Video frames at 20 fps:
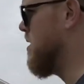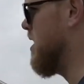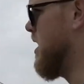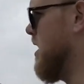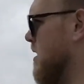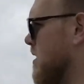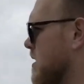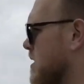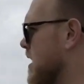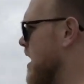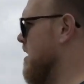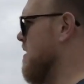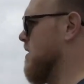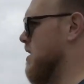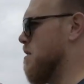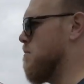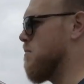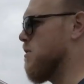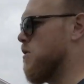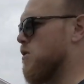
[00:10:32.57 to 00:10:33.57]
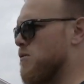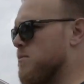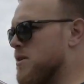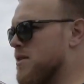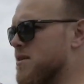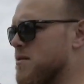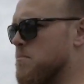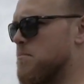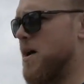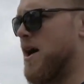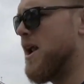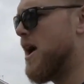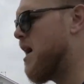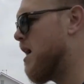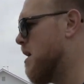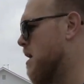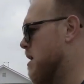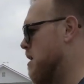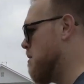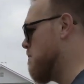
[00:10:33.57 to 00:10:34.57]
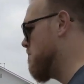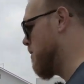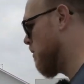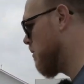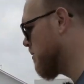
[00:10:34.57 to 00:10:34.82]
means that the improvements are better, but